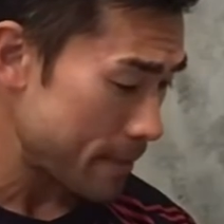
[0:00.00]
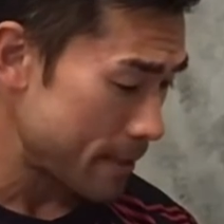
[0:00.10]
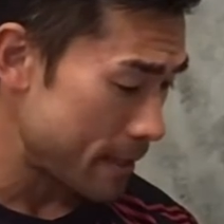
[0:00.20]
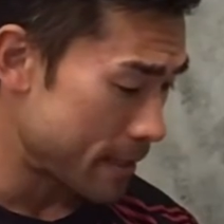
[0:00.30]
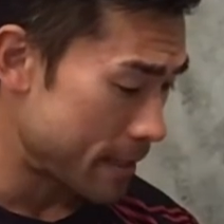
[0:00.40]

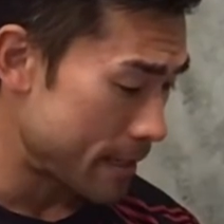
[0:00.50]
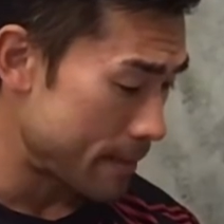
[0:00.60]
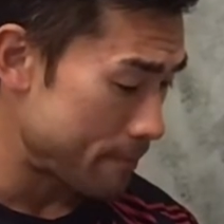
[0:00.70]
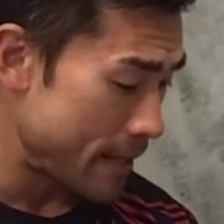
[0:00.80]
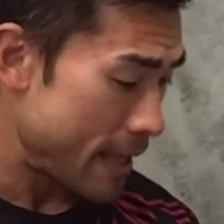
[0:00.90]

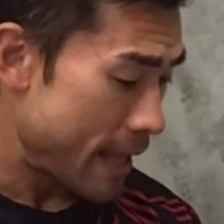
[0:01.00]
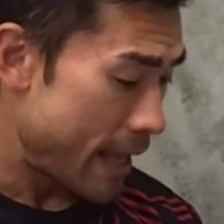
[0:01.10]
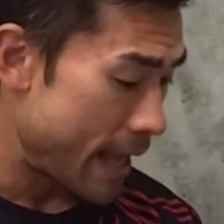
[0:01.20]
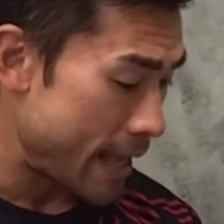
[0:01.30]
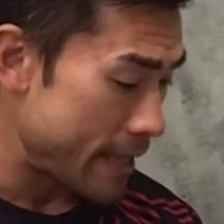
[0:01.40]

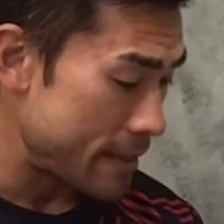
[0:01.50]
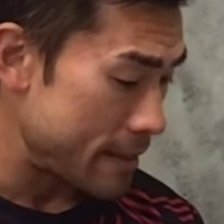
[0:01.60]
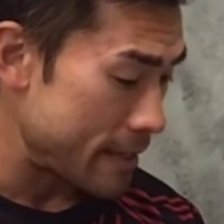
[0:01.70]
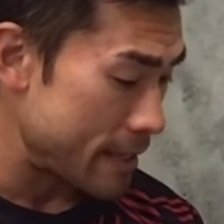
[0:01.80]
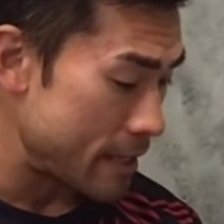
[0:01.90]

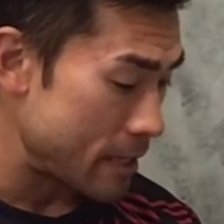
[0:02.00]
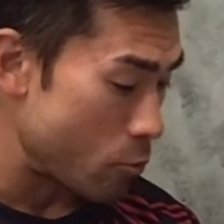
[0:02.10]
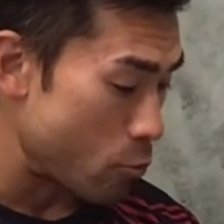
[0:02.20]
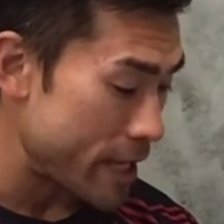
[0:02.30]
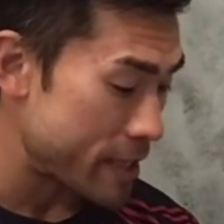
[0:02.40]
The
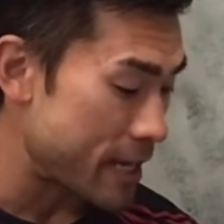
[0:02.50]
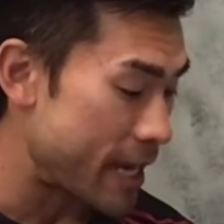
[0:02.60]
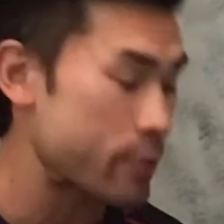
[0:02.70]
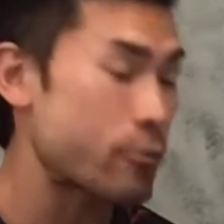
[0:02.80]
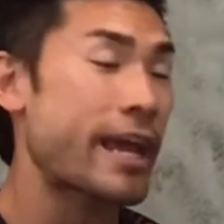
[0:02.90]
week
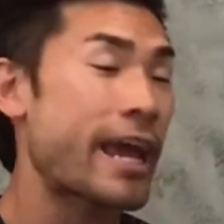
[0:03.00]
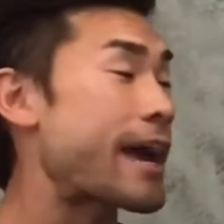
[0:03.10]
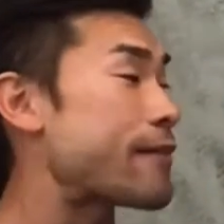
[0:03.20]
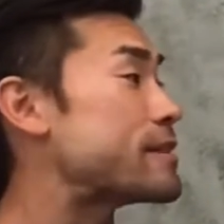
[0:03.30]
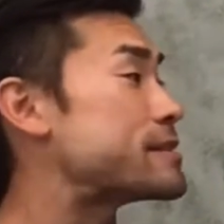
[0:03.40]
9, we
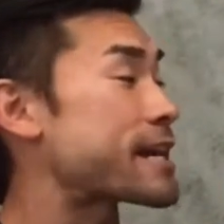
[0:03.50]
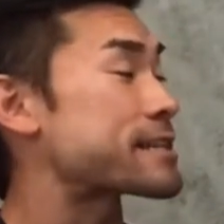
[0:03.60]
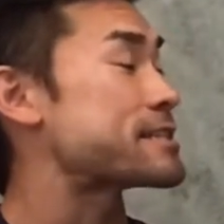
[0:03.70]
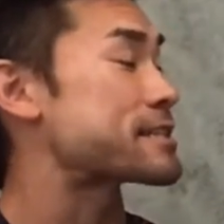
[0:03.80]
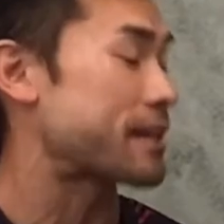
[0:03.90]
have the
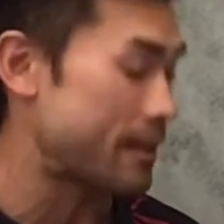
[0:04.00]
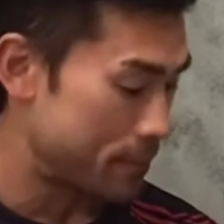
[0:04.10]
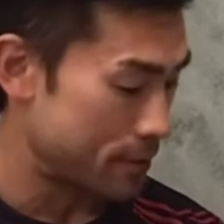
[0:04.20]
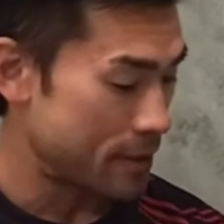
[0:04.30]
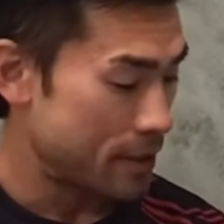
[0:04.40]
Texas
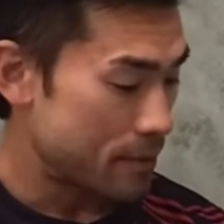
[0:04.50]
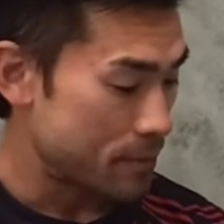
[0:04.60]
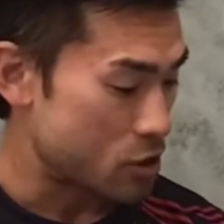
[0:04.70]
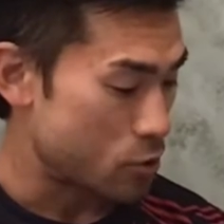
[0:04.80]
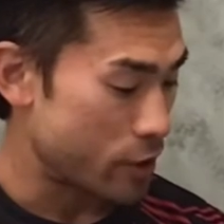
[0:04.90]
Cup
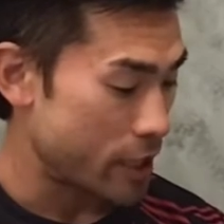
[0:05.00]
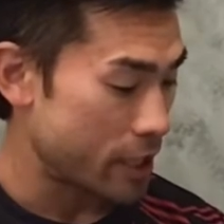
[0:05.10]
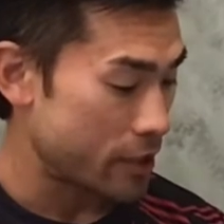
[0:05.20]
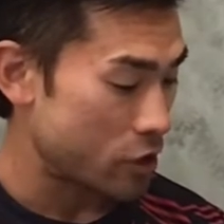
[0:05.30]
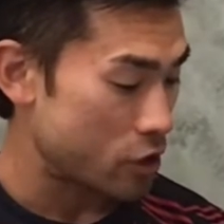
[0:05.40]

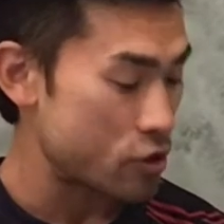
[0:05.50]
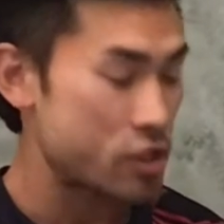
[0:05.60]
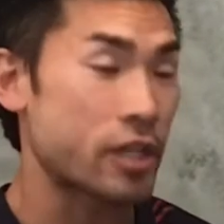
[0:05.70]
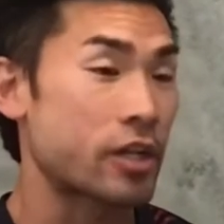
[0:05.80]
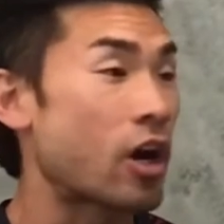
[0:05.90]
between
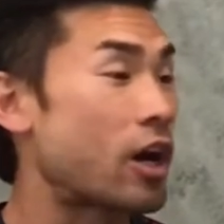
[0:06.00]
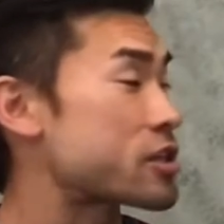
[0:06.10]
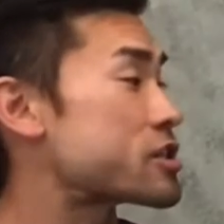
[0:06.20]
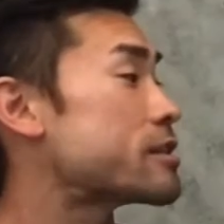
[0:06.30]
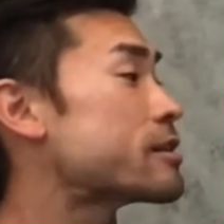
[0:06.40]
Houston and
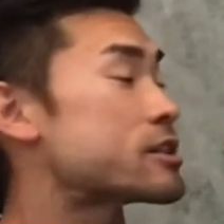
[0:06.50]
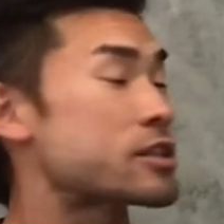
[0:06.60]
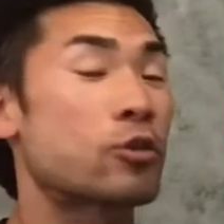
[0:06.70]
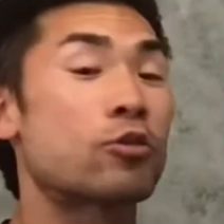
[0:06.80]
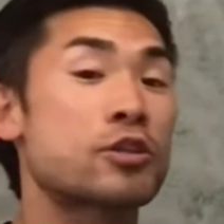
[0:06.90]
Austin. It's,
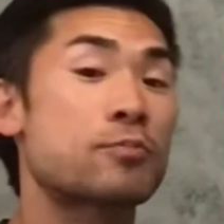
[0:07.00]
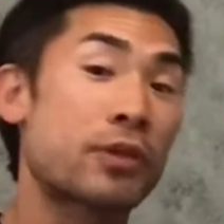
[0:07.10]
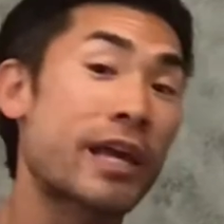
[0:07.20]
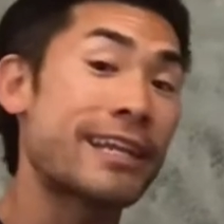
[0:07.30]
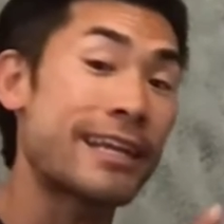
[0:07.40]
of course,
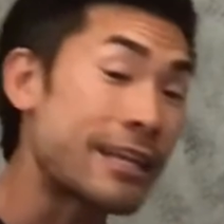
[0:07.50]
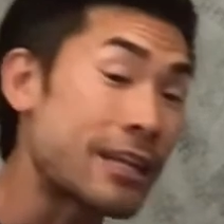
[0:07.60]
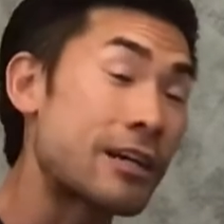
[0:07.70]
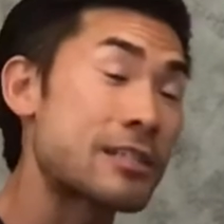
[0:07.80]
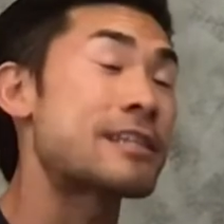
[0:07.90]
played in
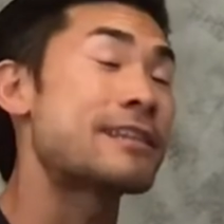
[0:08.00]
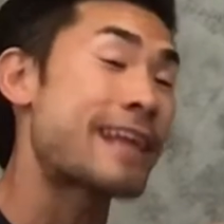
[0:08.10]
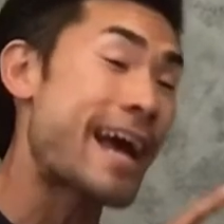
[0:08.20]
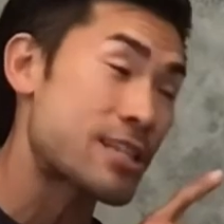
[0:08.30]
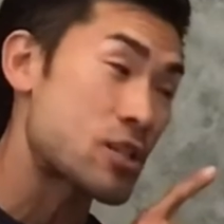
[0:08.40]
Austin.
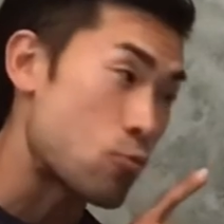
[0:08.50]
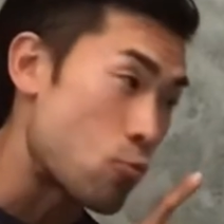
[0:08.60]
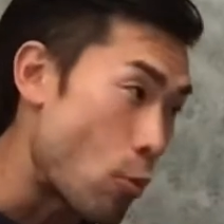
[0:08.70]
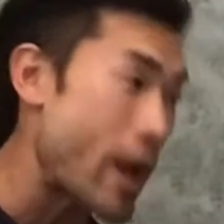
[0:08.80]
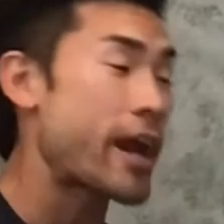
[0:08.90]
That's
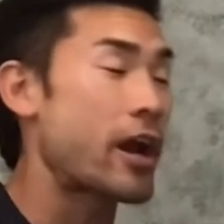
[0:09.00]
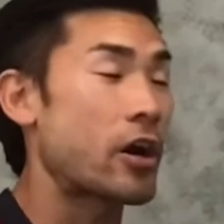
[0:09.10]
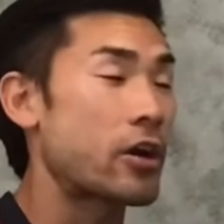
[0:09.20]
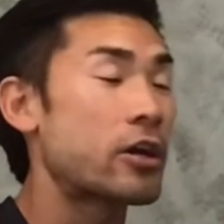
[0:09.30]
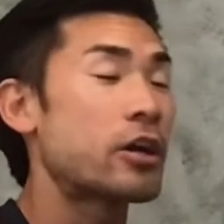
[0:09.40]

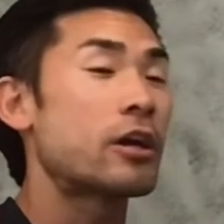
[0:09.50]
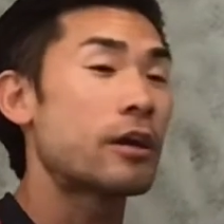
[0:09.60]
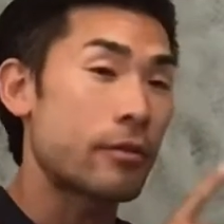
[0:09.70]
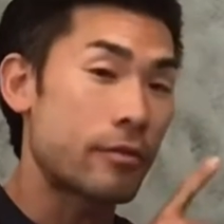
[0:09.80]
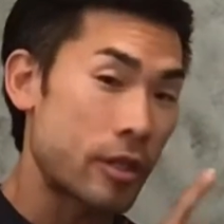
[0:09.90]
where
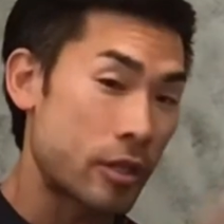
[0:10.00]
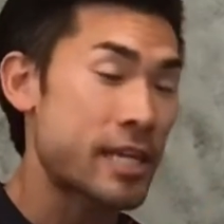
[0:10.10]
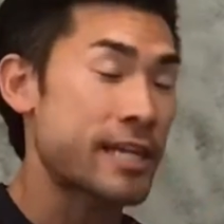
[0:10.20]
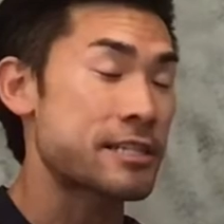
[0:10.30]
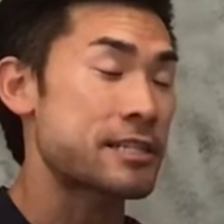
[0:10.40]
the
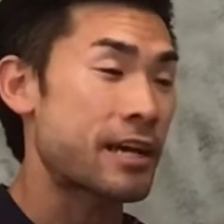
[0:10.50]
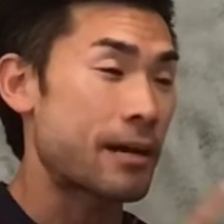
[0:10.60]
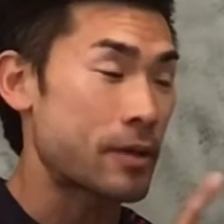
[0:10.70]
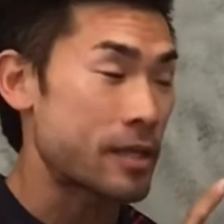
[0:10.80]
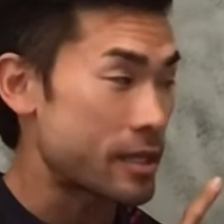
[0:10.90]
Texas
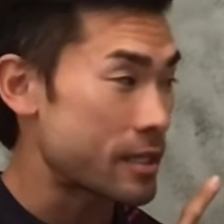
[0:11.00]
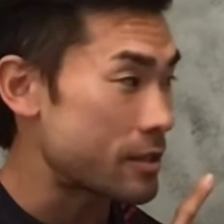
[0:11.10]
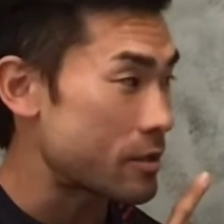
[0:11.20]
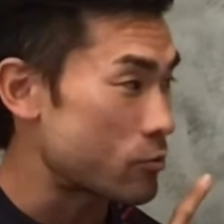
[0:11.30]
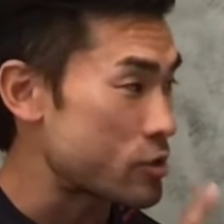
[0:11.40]
Cup
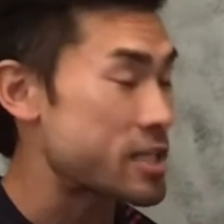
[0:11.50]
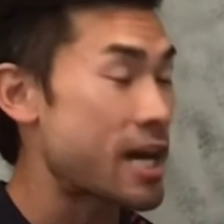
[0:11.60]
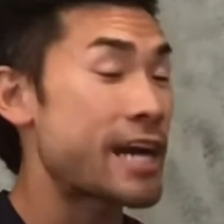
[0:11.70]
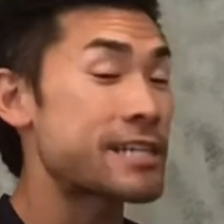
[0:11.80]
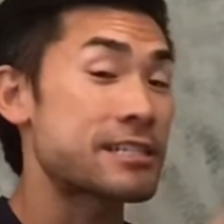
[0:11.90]

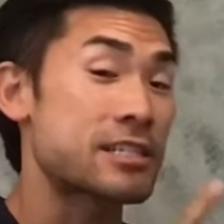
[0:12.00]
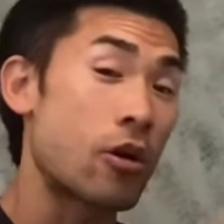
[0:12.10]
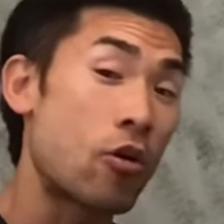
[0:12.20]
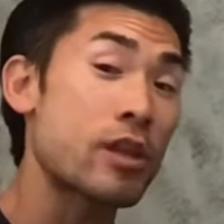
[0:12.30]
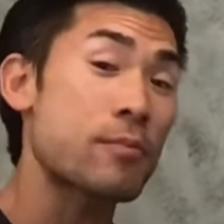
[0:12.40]
resides. It's
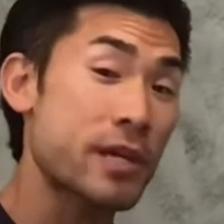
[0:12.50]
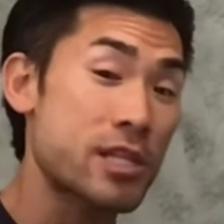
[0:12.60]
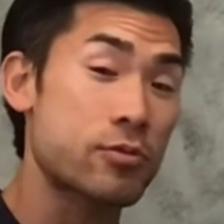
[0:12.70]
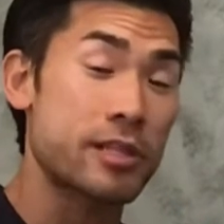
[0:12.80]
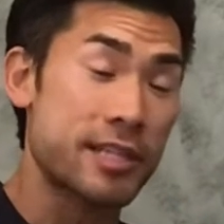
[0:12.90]
the only
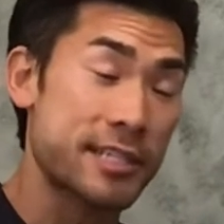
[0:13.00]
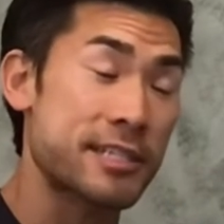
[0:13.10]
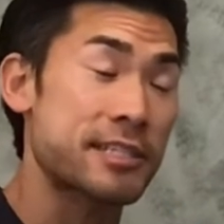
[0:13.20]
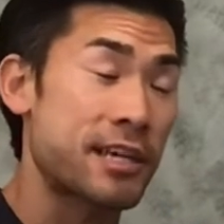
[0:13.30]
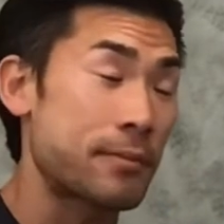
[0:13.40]
place where the
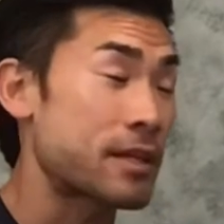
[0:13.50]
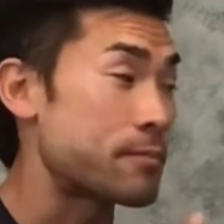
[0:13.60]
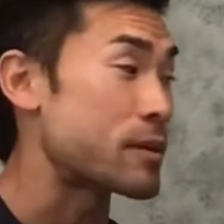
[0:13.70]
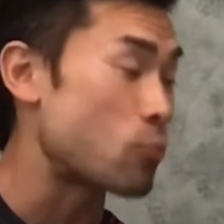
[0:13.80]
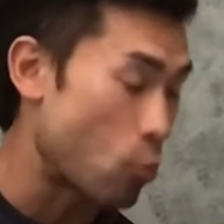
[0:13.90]
Texas Cup
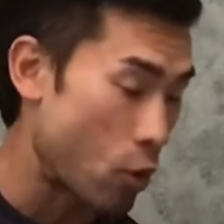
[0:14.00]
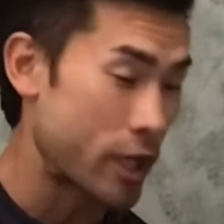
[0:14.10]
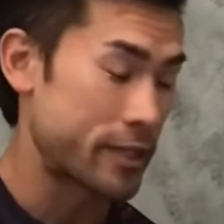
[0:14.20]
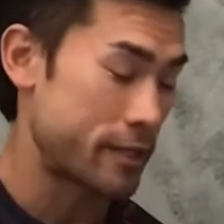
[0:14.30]
can be won.